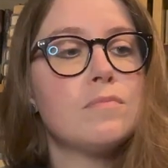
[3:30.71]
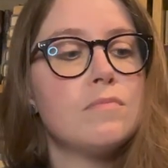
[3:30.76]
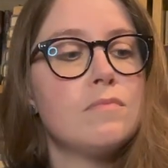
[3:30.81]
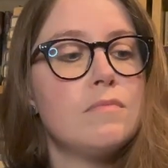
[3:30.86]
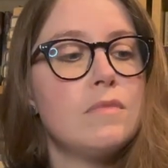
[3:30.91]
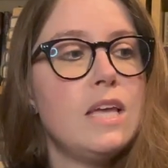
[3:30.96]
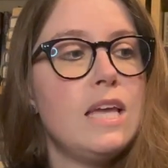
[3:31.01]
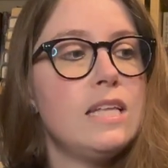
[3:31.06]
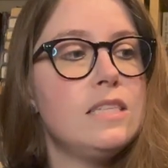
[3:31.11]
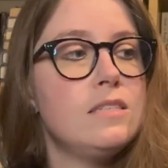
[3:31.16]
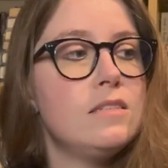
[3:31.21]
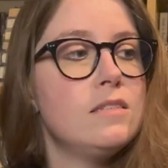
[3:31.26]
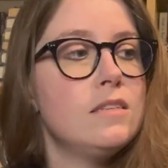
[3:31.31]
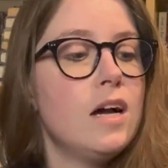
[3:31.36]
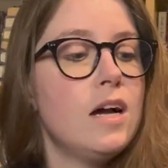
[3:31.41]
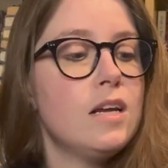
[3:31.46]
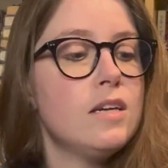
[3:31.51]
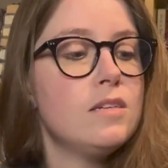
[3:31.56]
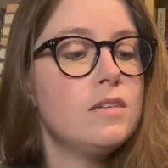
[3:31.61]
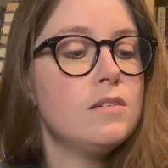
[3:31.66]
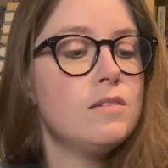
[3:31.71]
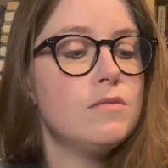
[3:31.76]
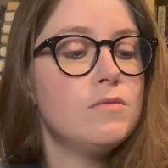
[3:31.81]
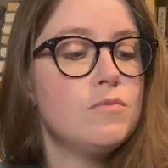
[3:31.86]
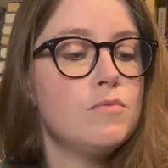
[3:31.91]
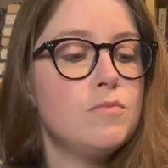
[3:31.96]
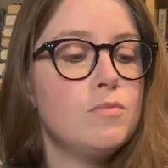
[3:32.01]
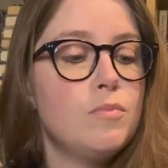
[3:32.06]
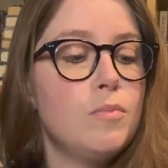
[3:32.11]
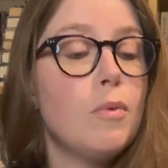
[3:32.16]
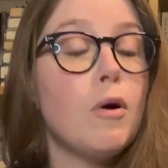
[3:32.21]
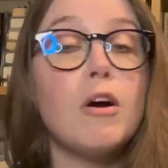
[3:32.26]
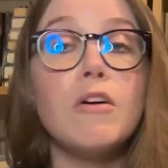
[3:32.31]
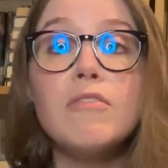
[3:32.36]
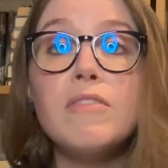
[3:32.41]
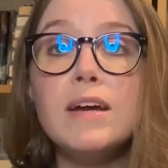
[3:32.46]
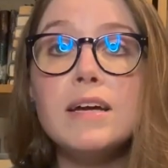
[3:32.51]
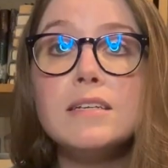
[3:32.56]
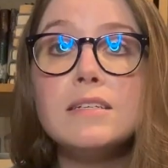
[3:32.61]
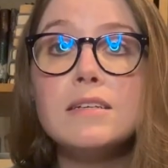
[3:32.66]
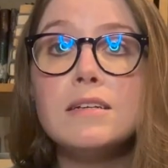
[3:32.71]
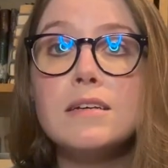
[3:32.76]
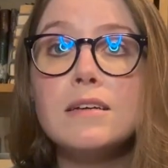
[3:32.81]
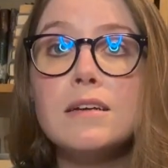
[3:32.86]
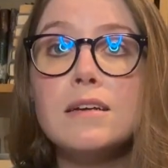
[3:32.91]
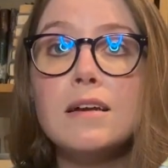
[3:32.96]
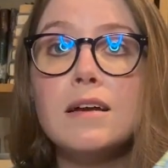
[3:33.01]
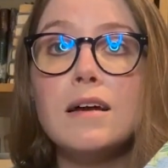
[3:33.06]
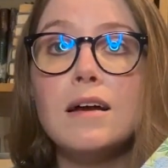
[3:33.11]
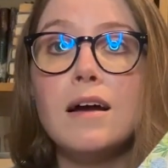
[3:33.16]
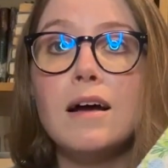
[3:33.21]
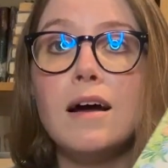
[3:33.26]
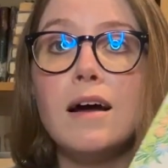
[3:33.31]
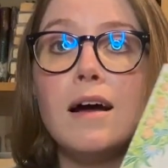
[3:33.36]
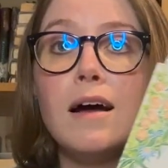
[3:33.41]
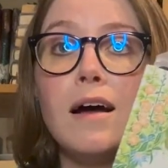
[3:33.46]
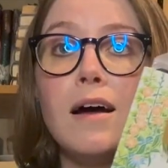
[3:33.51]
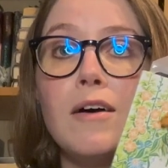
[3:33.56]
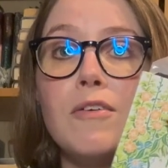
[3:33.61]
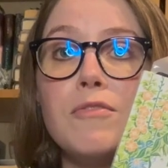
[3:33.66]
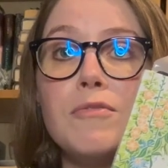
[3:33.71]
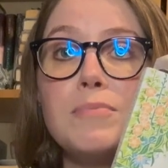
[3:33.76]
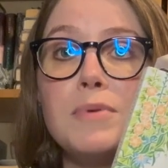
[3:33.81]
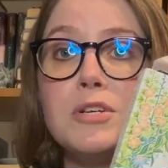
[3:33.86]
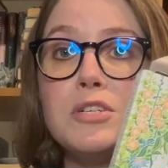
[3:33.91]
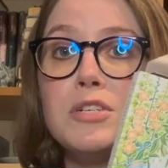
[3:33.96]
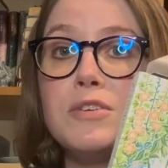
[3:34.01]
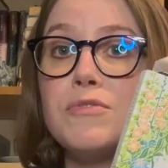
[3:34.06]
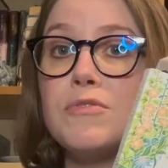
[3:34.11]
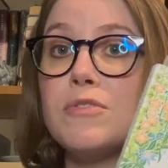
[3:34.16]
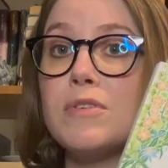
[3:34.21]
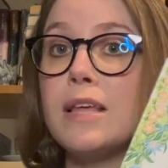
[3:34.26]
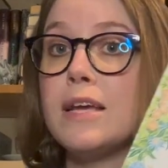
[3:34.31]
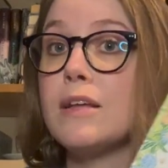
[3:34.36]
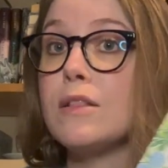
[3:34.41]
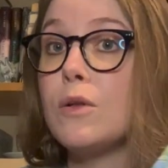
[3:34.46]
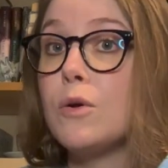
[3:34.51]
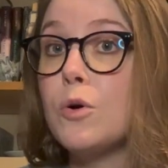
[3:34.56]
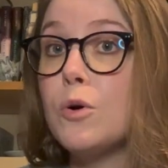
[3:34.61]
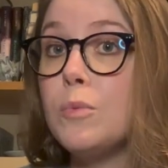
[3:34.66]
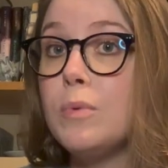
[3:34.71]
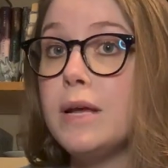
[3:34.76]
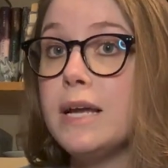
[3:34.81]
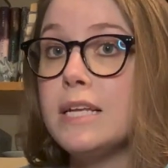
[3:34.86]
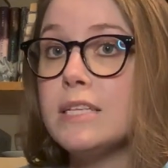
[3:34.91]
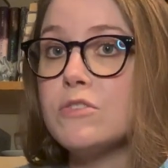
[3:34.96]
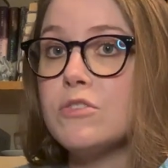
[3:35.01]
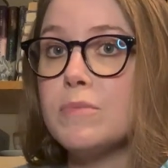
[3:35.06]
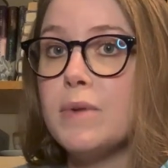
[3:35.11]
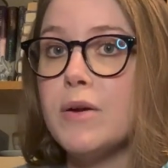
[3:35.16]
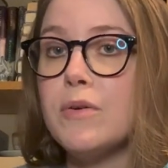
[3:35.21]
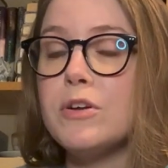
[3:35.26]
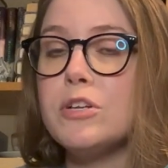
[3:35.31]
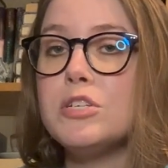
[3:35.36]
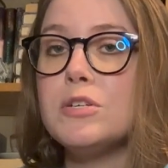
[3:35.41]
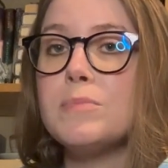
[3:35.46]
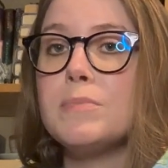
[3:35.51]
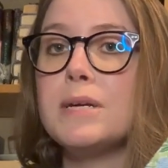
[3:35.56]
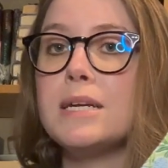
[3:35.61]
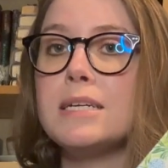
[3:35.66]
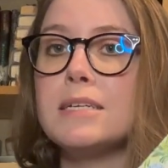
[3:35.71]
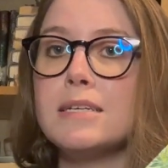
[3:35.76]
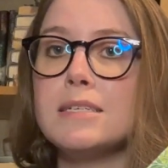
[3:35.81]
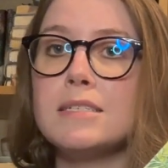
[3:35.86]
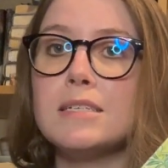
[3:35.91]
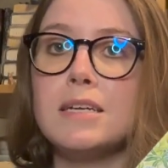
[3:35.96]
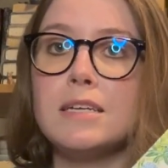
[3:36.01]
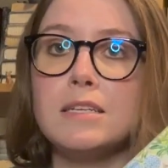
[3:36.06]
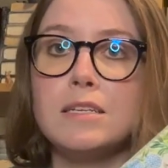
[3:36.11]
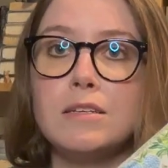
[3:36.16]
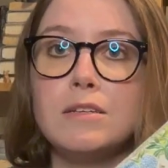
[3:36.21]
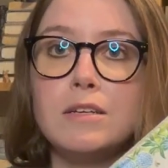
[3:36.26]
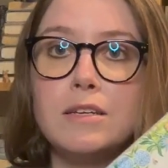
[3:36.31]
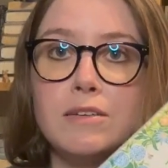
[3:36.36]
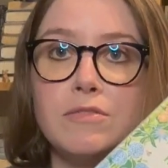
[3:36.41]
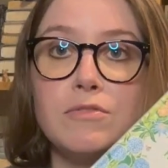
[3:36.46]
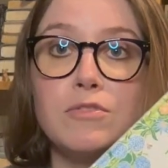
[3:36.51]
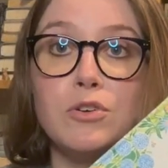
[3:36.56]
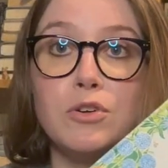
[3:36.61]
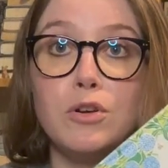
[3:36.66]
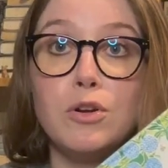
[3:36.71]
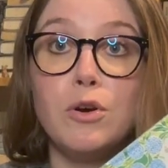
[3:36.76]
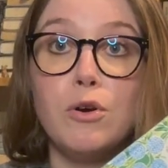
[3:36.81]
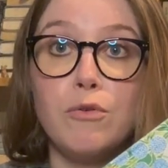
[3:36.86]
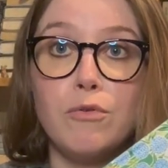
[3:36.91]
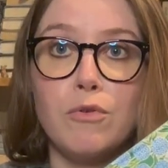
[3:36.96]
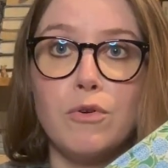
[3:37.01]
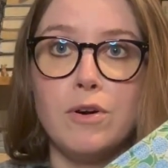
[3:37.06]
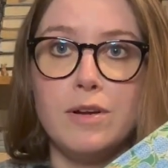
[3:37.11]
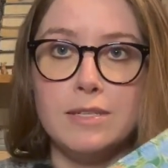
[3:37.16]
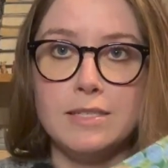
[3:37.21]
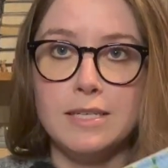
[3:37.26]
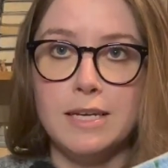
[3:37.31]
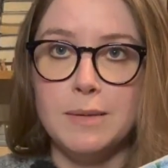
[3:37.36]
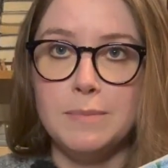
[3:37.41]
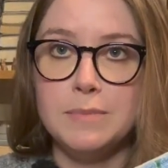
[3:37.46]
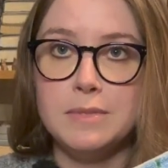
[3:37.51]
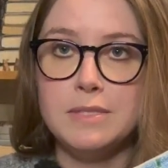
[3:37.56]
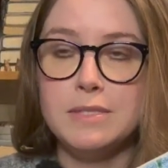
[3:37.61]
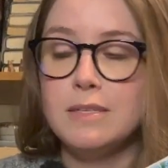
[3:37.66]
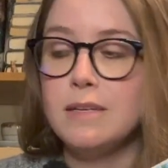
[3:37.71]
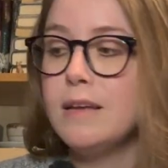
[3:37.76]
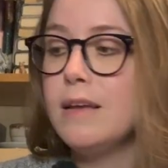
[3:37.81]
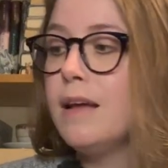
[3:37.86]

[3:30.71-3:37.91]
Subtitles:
It's not perfect, especially for local plants for my region, but it does give good overall tips.